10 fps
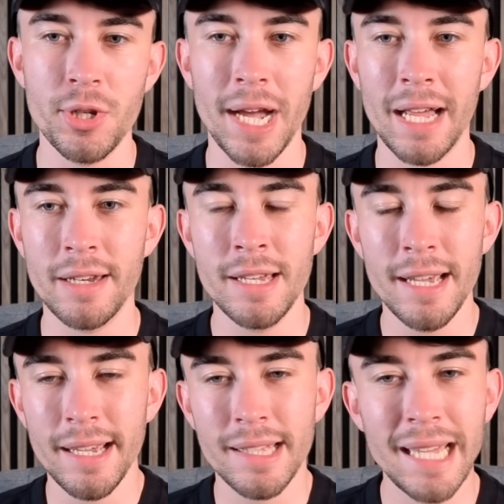And
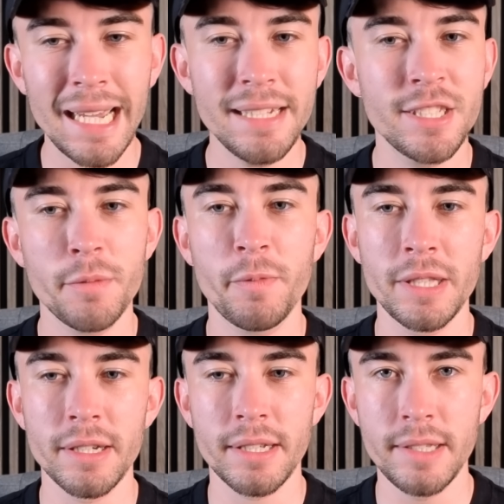that is something that
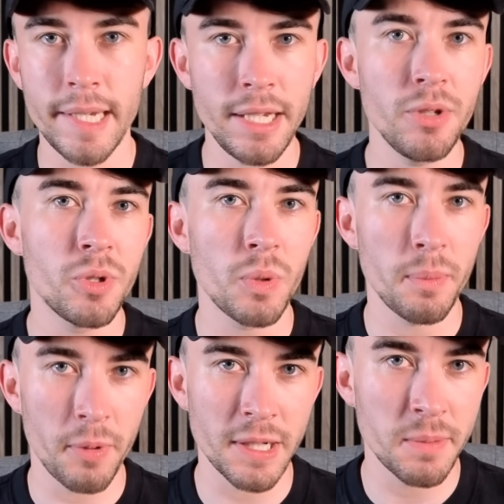continues to
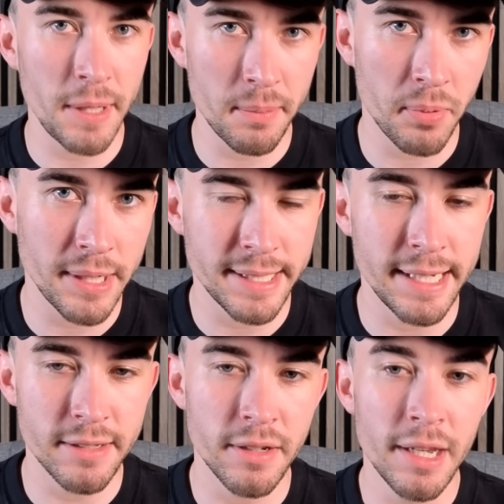impress me in
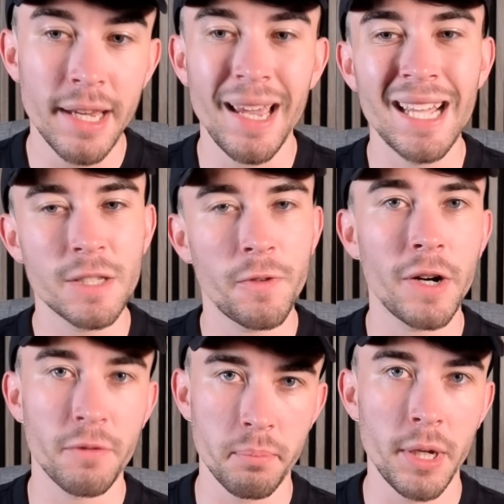pre-season. It's far
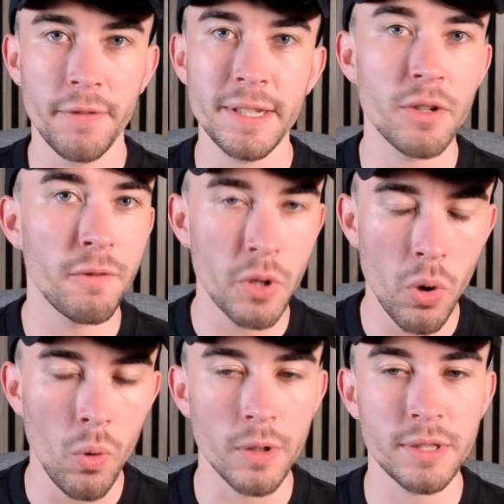from perfect, of
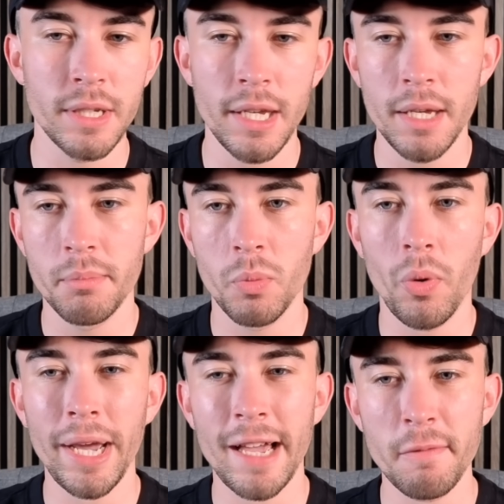course. But what
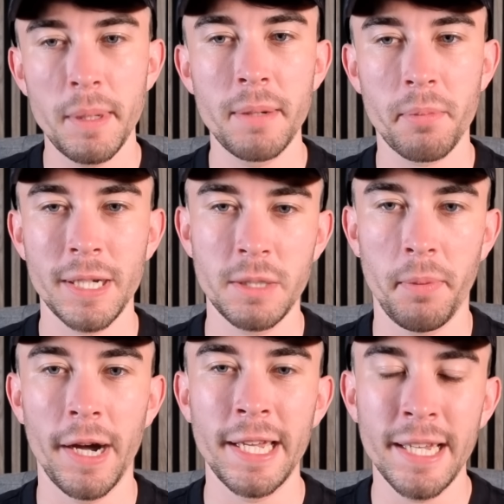I have been impressed
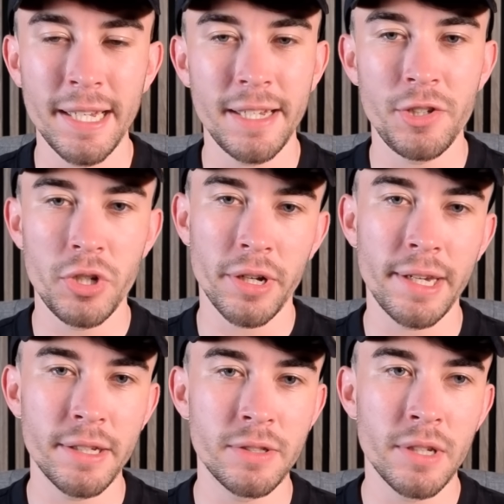by is
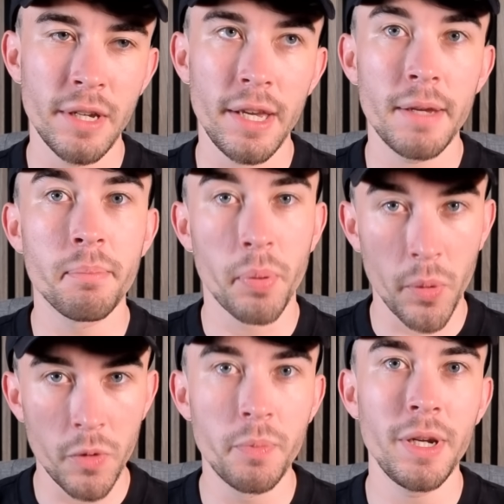United's
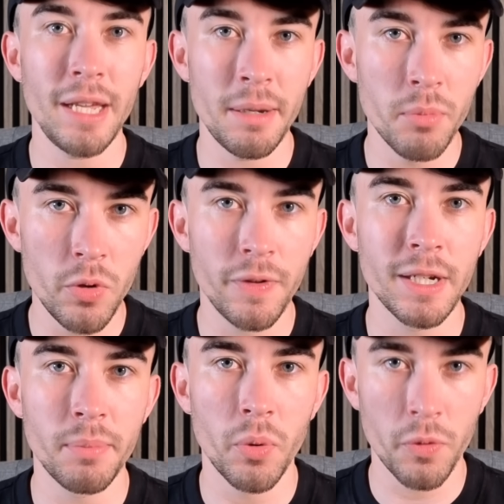improvement in moving the
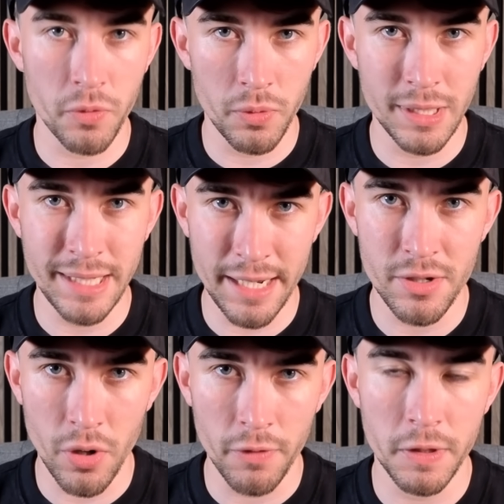ball through the centre
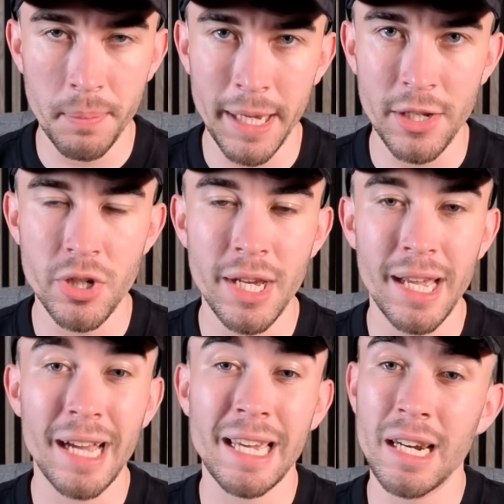of the pitch.
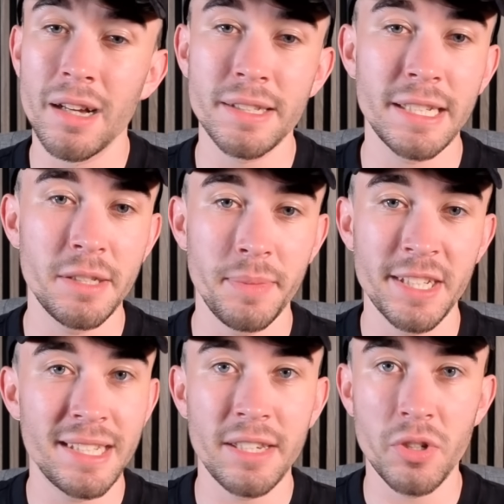Again, last season, we just
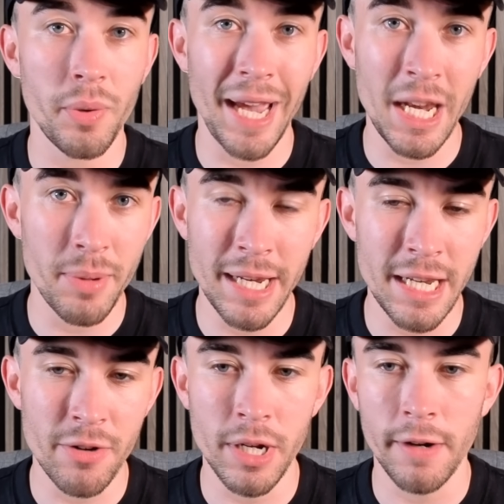didn't do it anywhere near
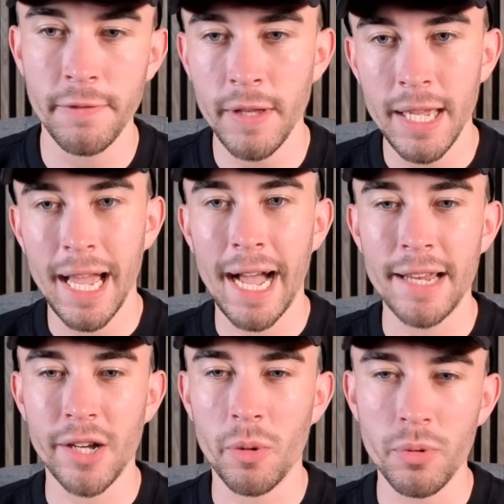enough. And
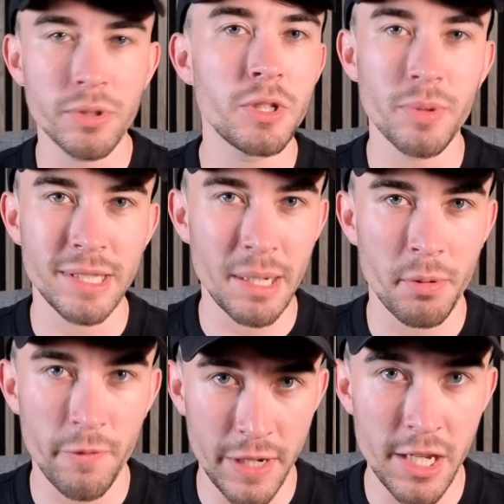I want to do a separate
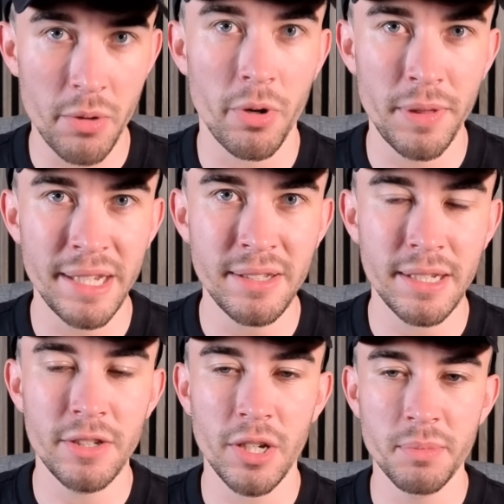video on this in
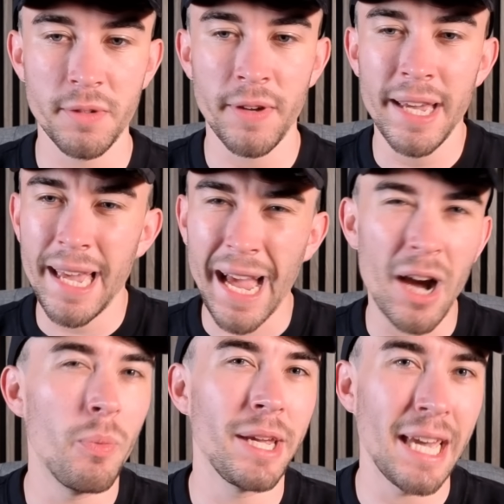terms of how
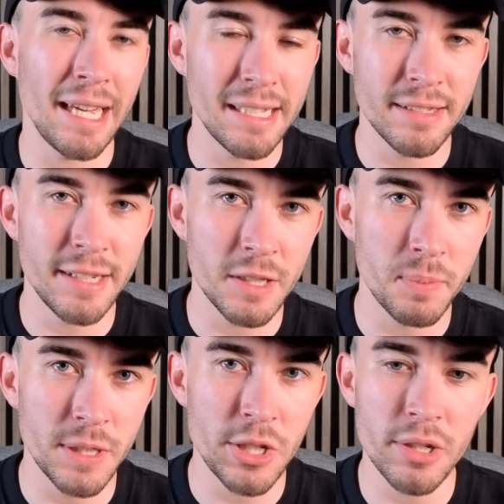we're getting into these
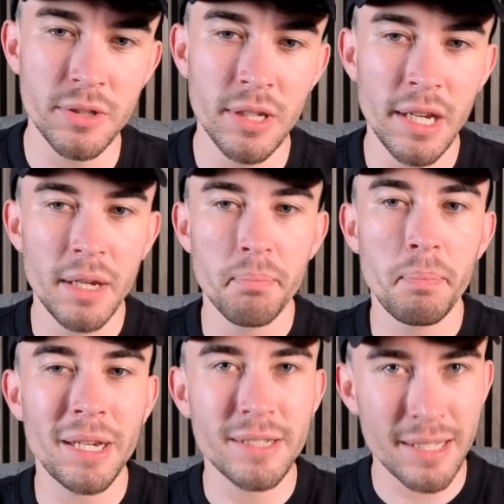positions,
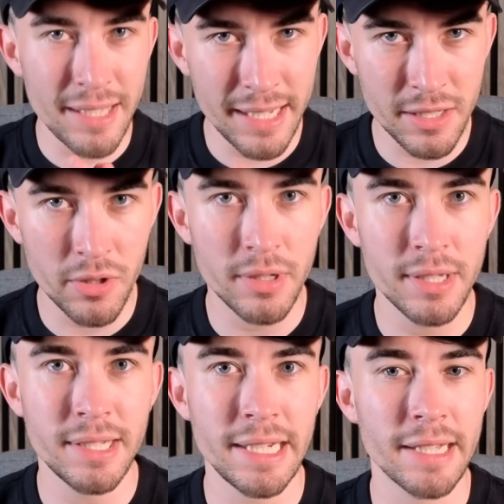because I think it's good to
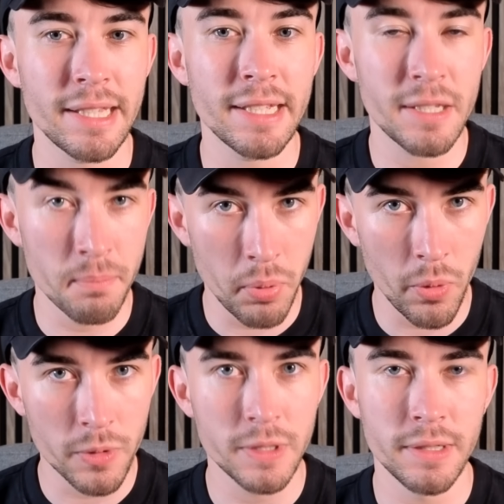see. I think it's
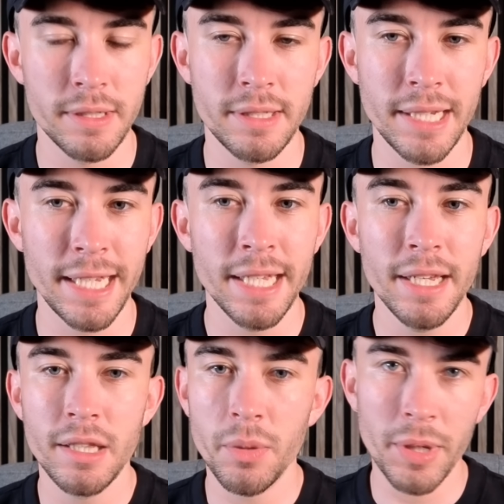important to see
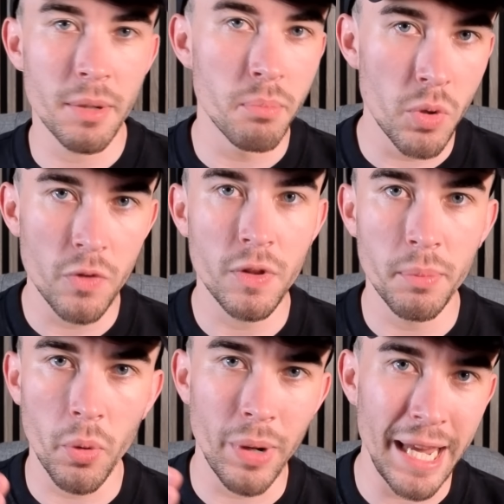that we can move the
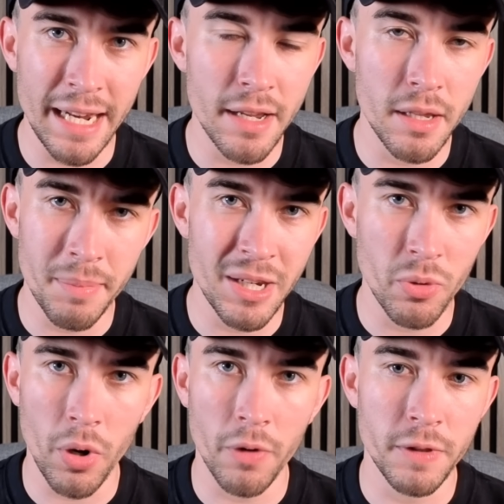ball in the middle
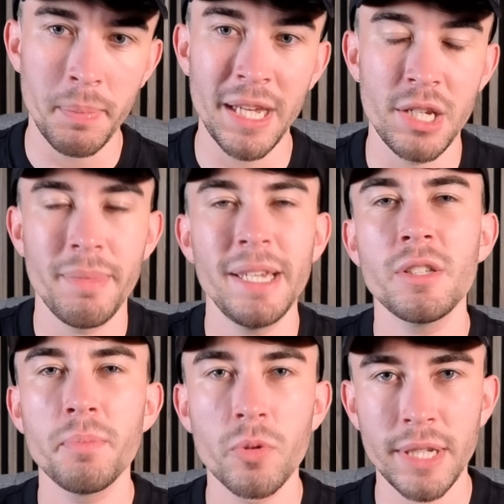of the pitch. It makes us
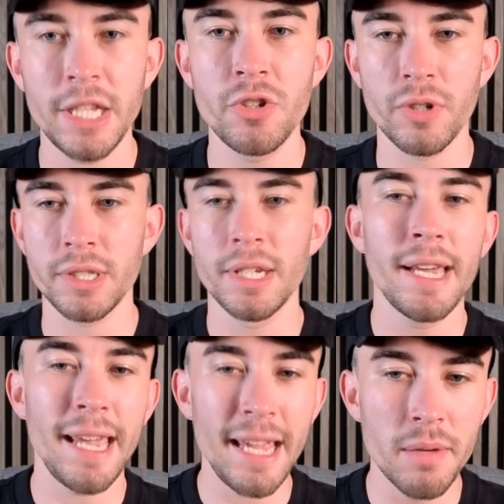more dangerous.
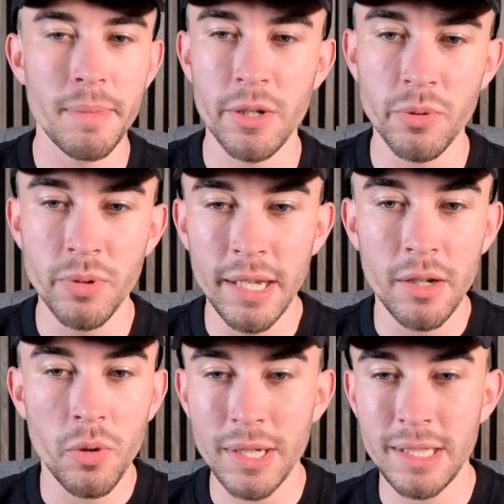In the middle,
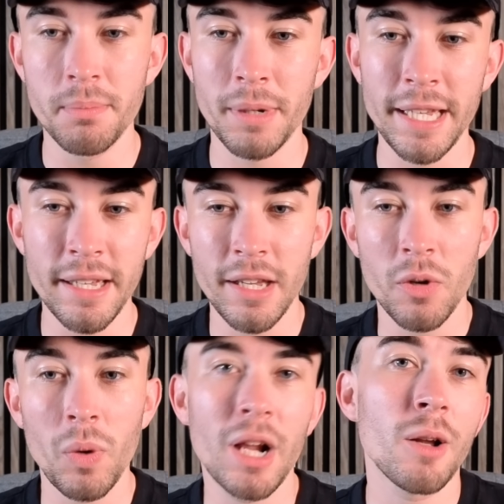quite simply, we're
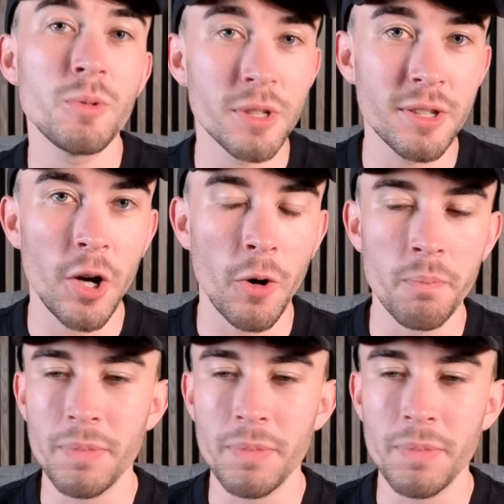closer to goal.